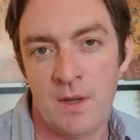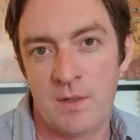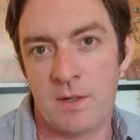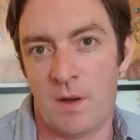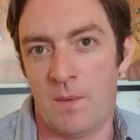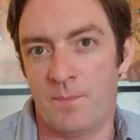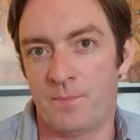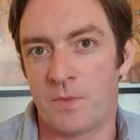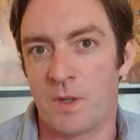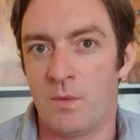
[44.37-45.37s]
So
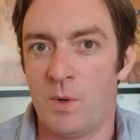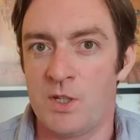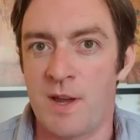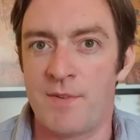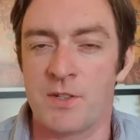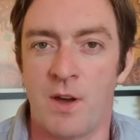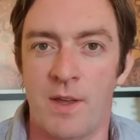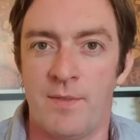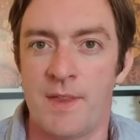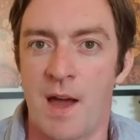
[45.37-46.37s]
whichever
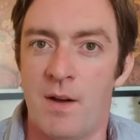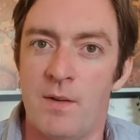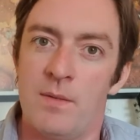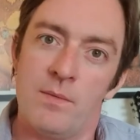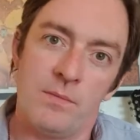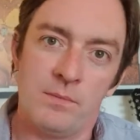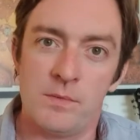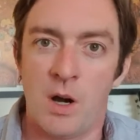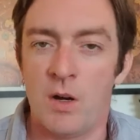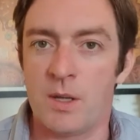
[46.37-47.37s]
side of that
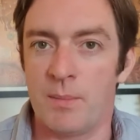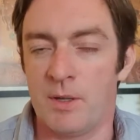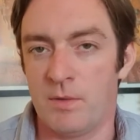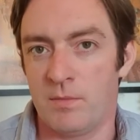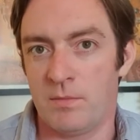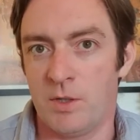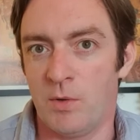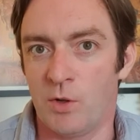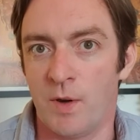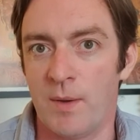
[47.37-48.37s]
argument
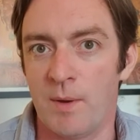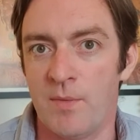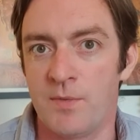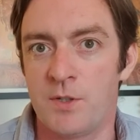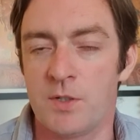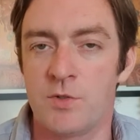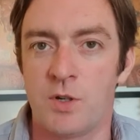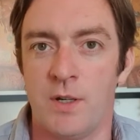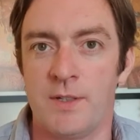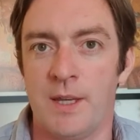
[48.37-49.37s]
you agree with, just
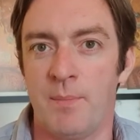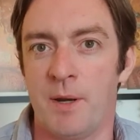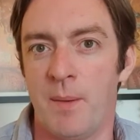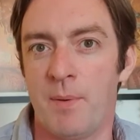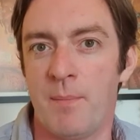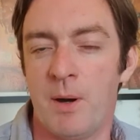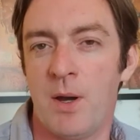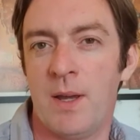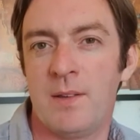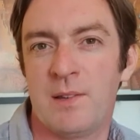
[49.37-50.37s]
try to keep an open
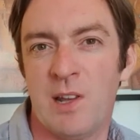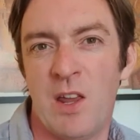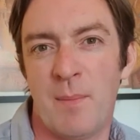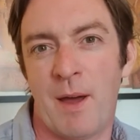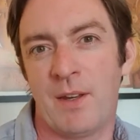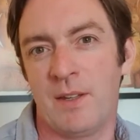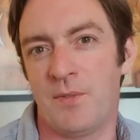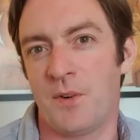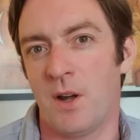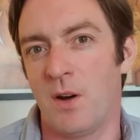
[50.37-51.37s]
mind, learn about the
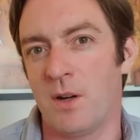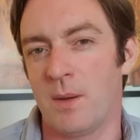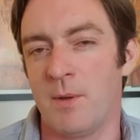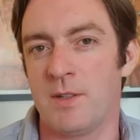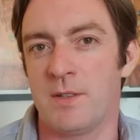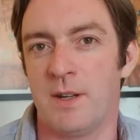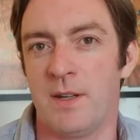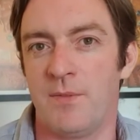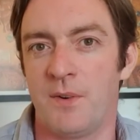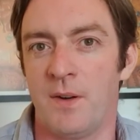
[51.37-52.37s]
different arguments and the
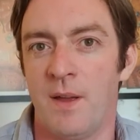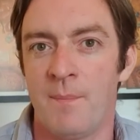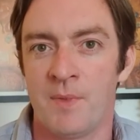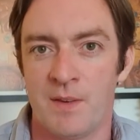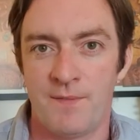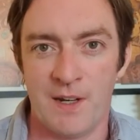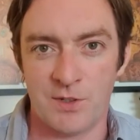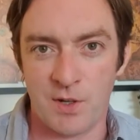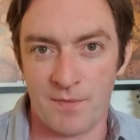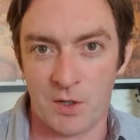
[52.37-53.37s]
different
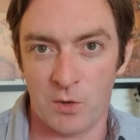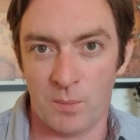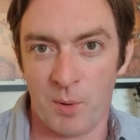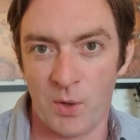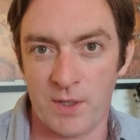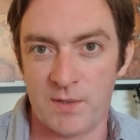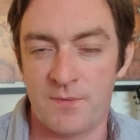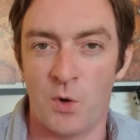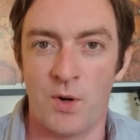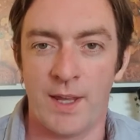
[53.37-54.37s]
philosophical points
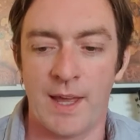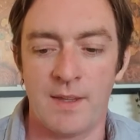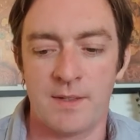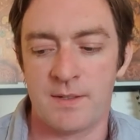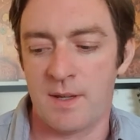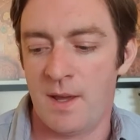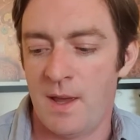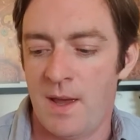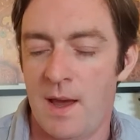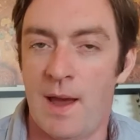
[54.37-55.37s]
for and against,
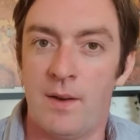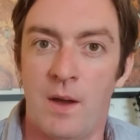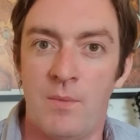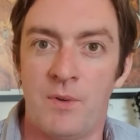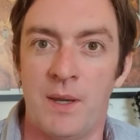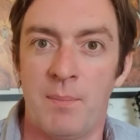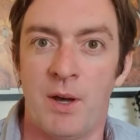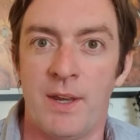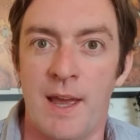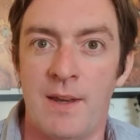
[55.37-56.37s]
and hopefully
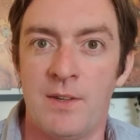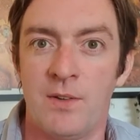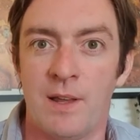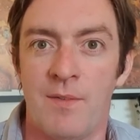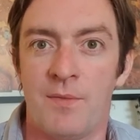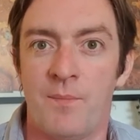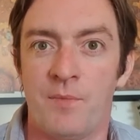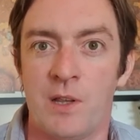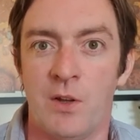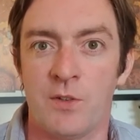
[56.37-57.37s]
by the end you'll have
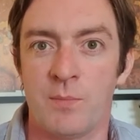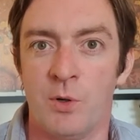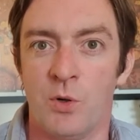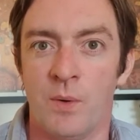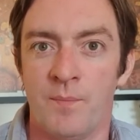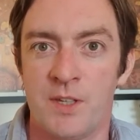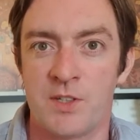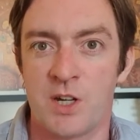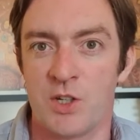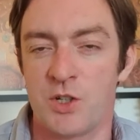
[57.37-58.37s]
lots more
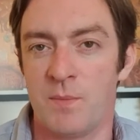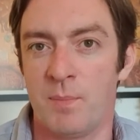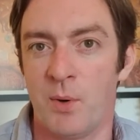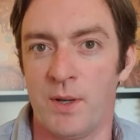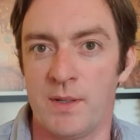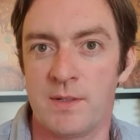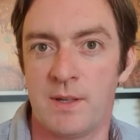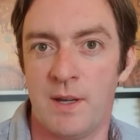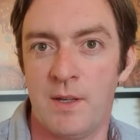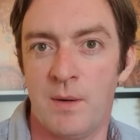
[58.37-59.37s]
discussion points
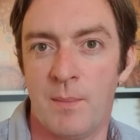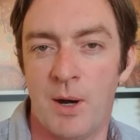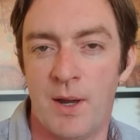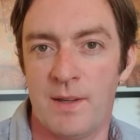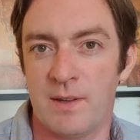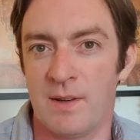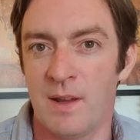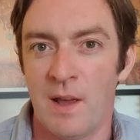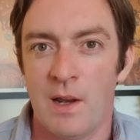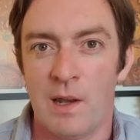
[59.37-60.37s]
in your mind and
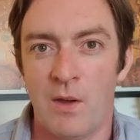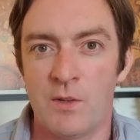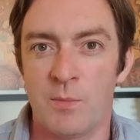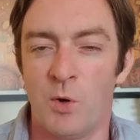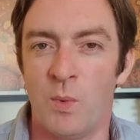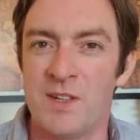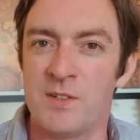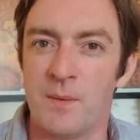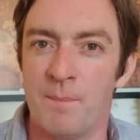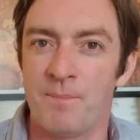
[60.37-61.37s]
loads more
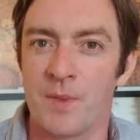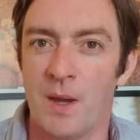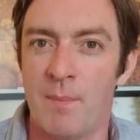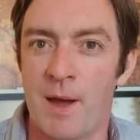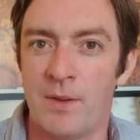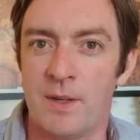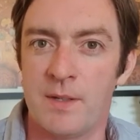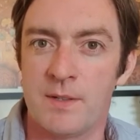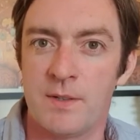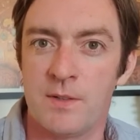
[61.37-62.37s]
wisdom about
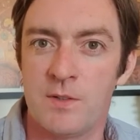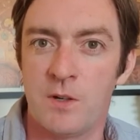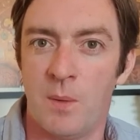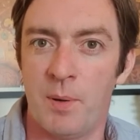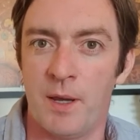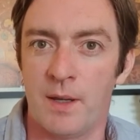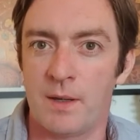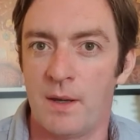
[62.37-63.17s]
this topic